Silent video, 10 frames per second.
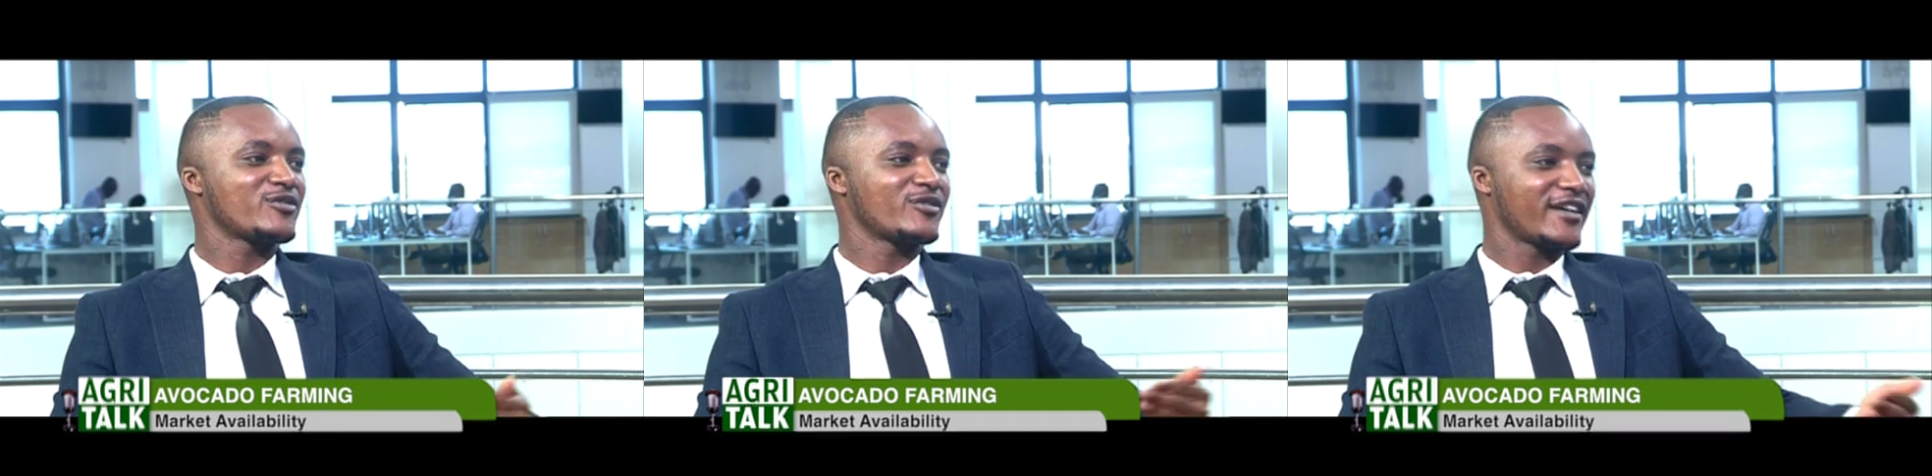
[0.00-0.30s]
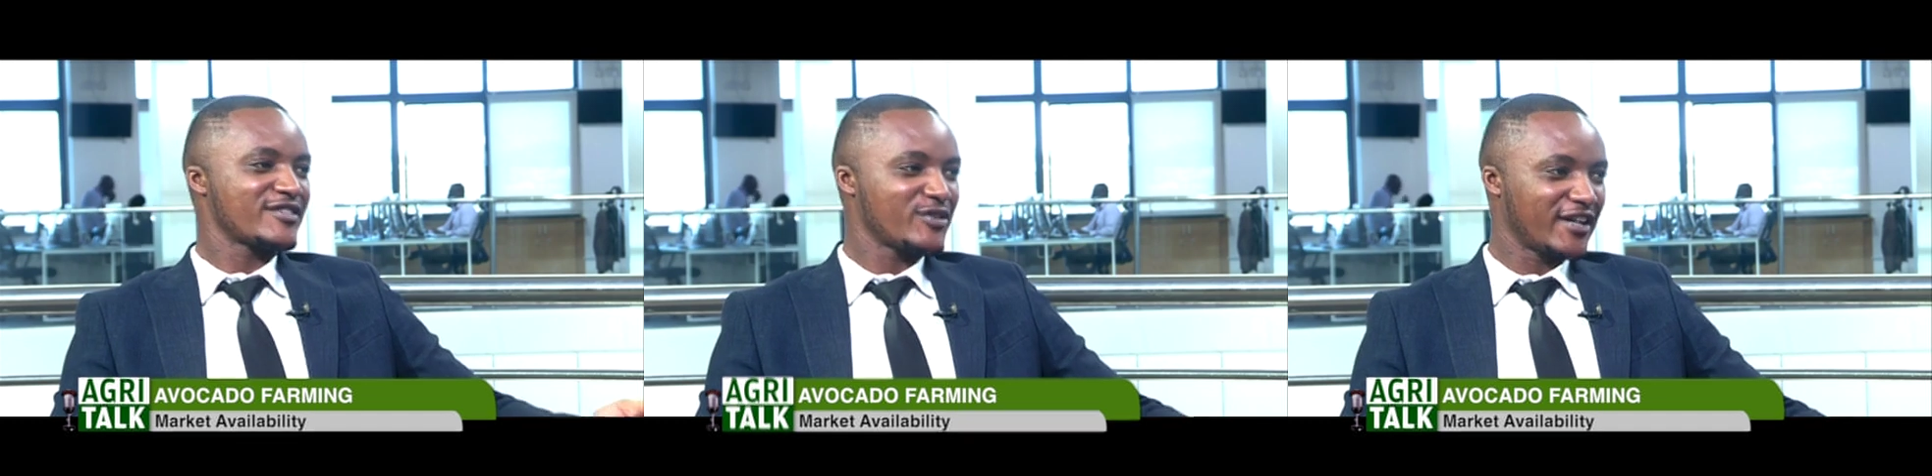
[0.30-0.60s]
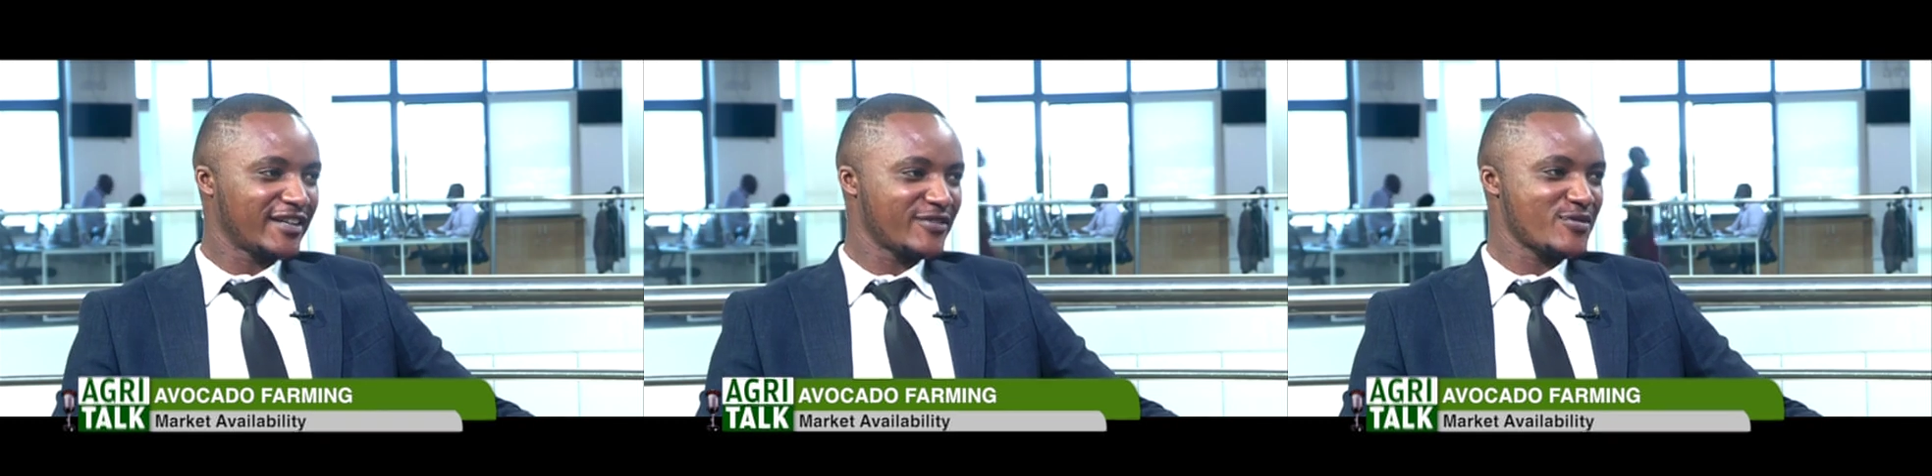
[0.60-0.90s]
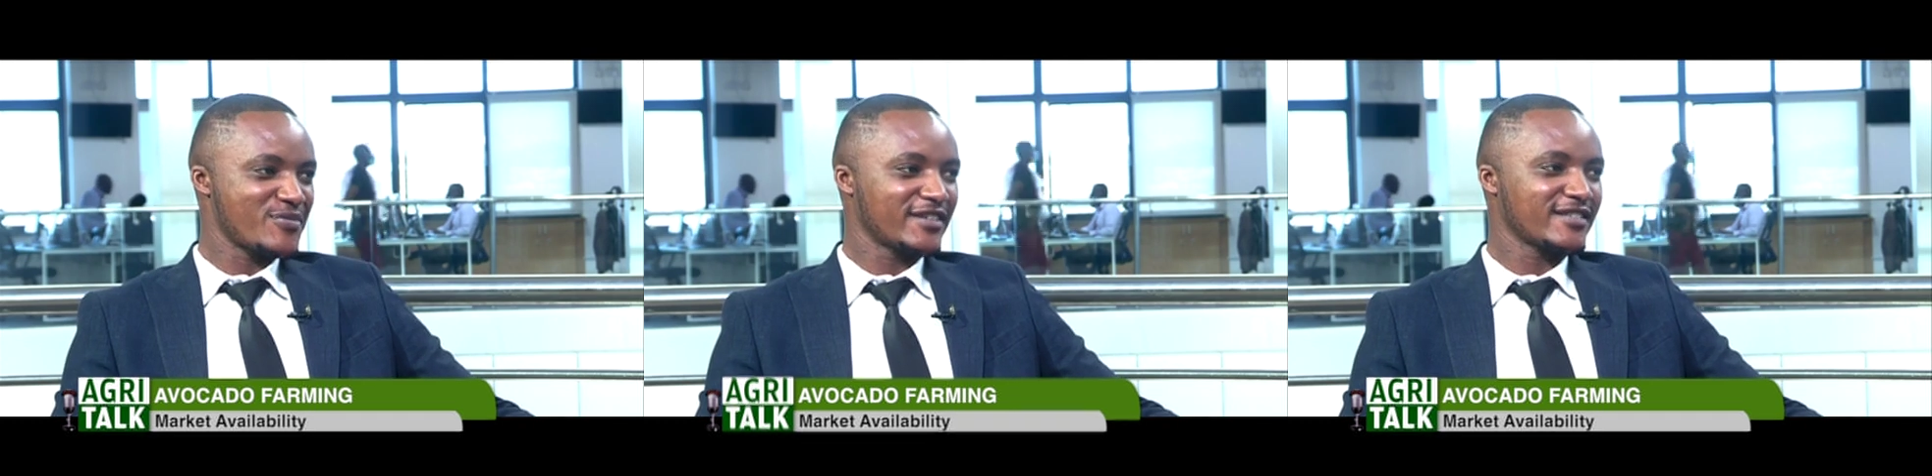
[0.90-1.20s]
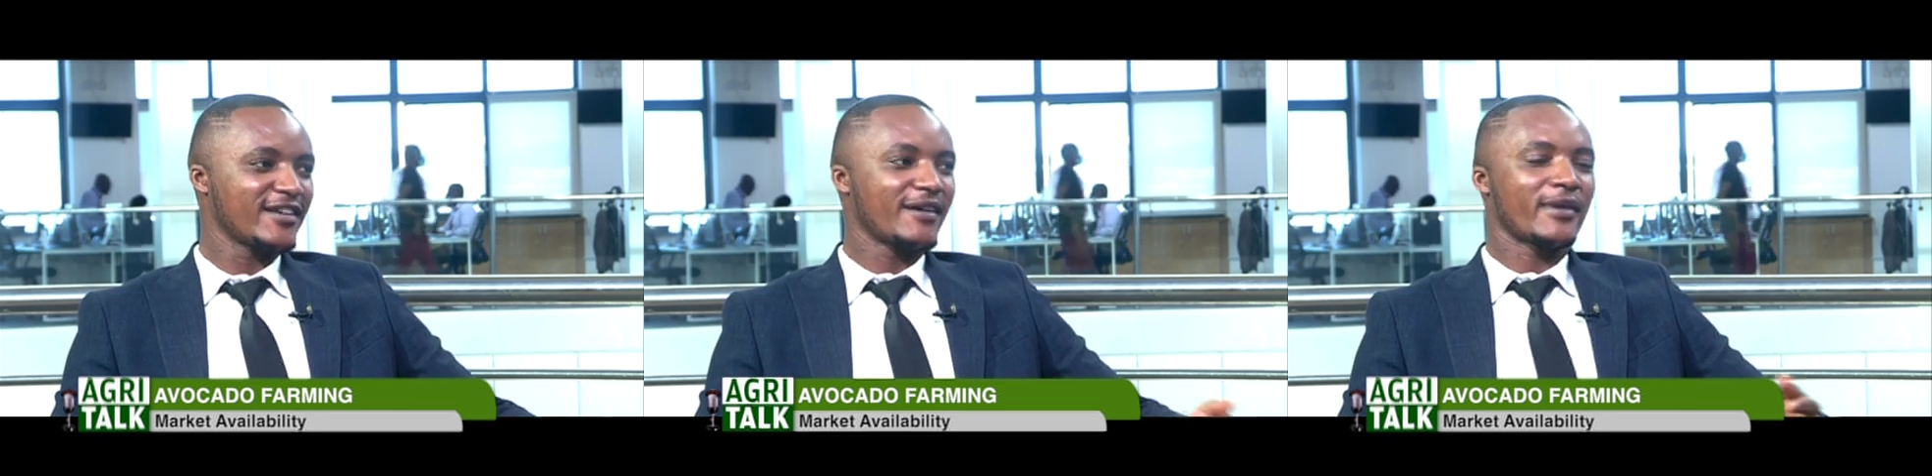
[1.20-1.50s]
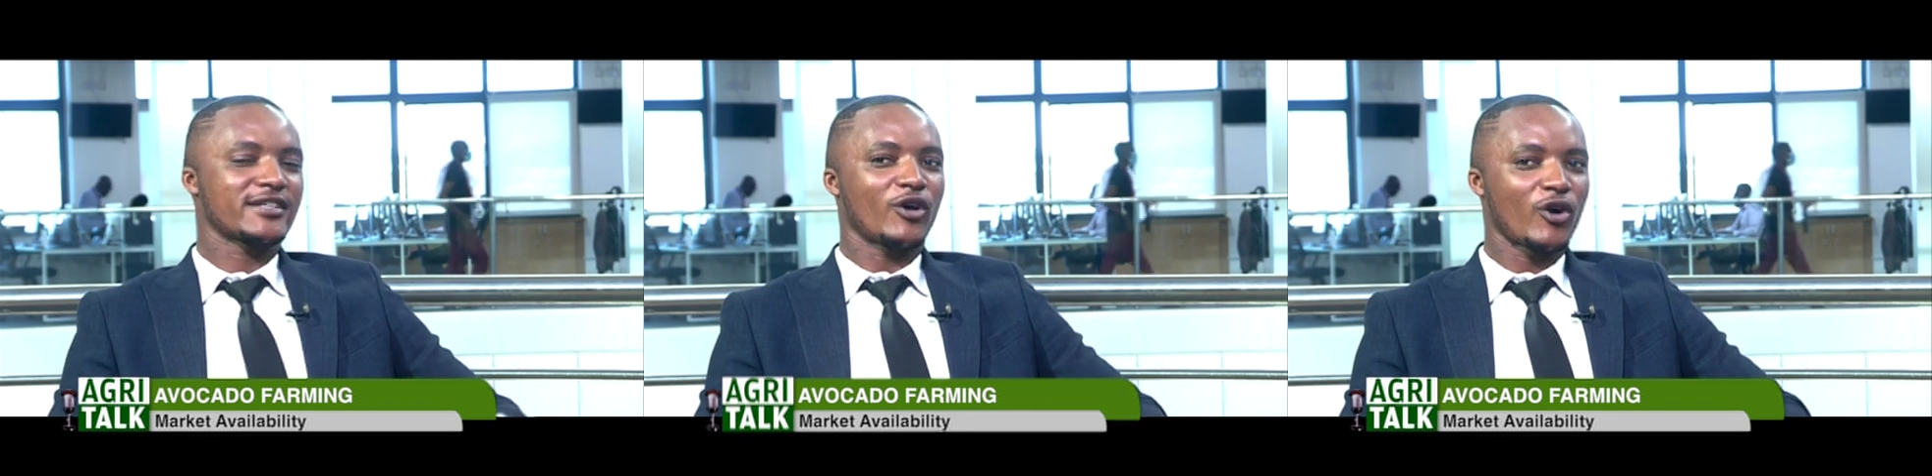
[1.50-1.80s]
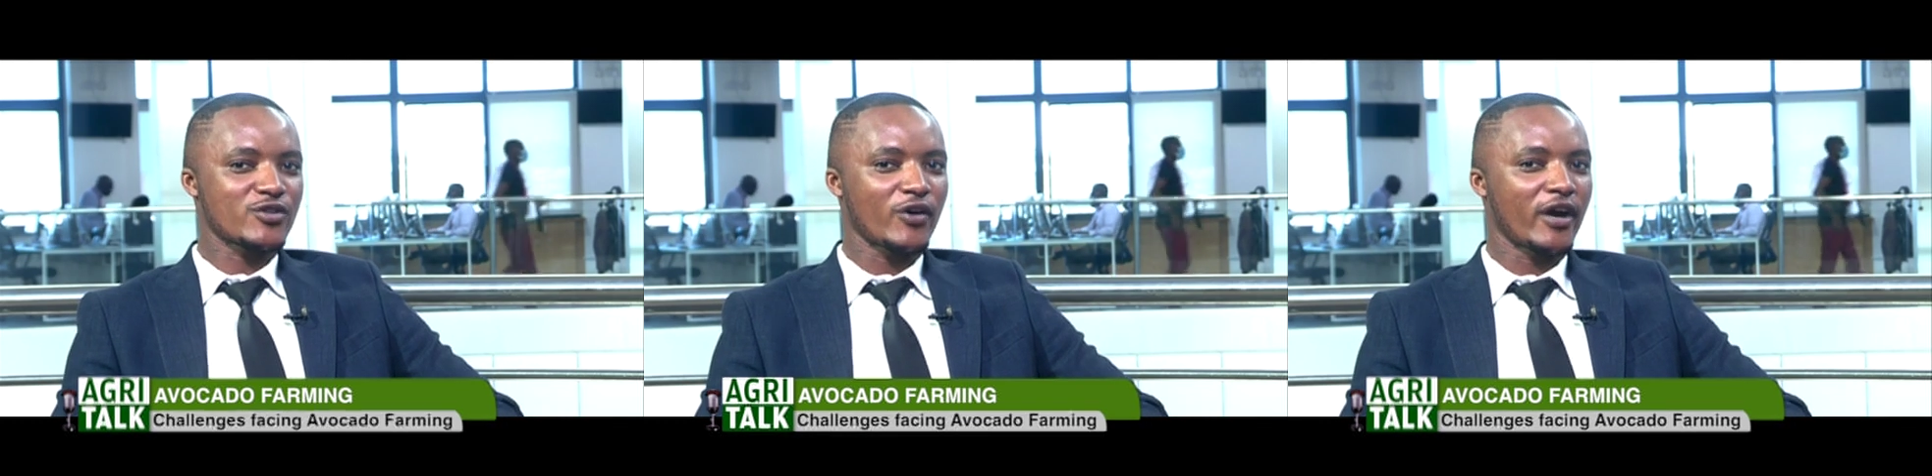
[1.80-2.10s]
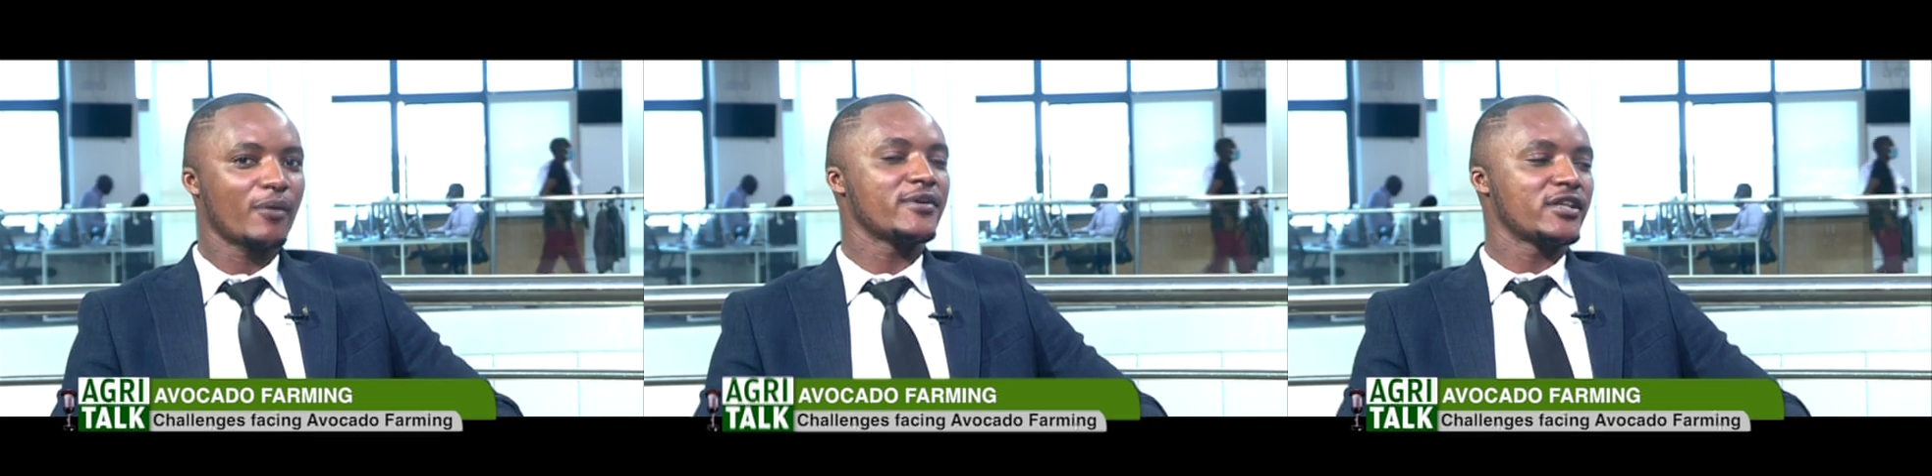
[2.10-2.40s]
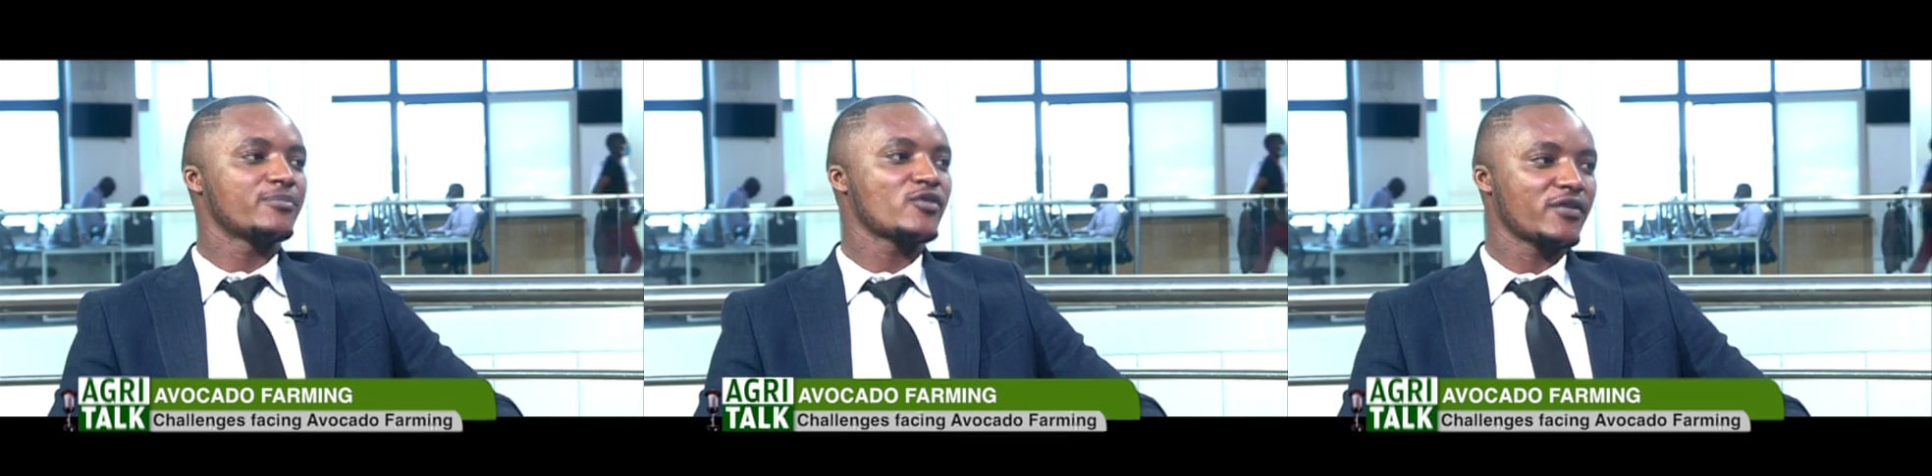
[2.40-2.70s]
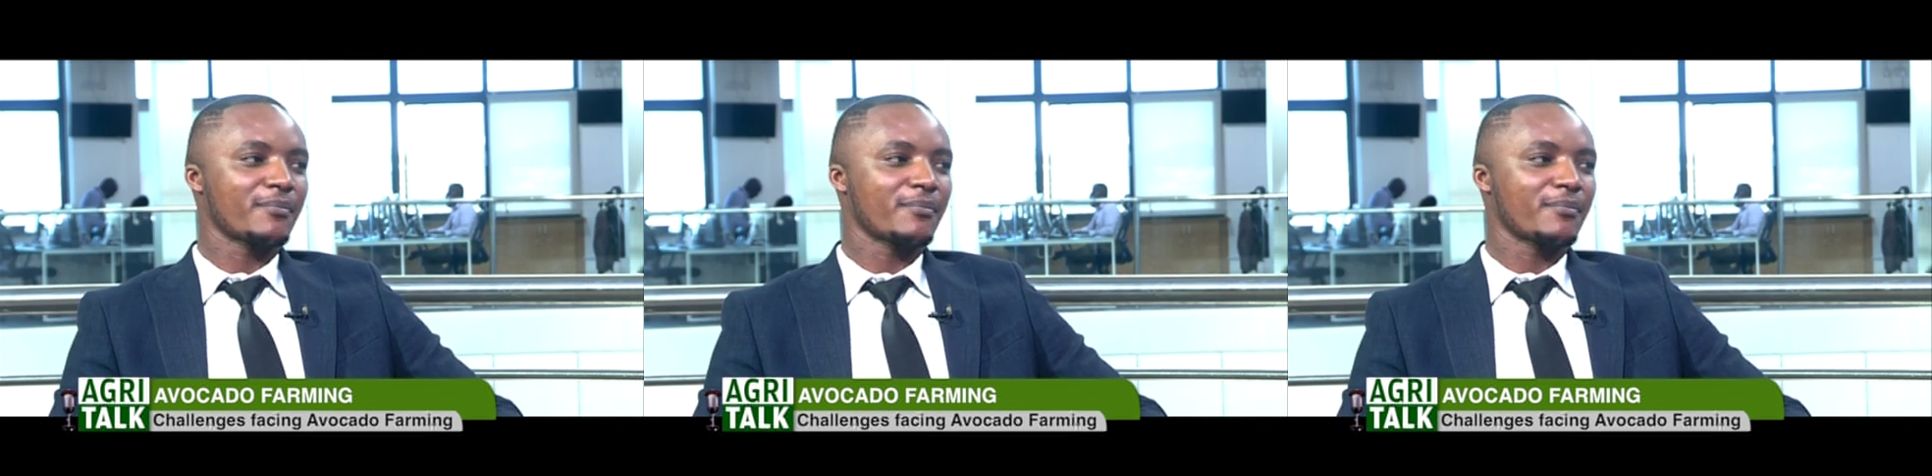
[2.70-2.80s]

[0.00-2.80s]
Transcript: you'll get your honey from it, but also help in improving.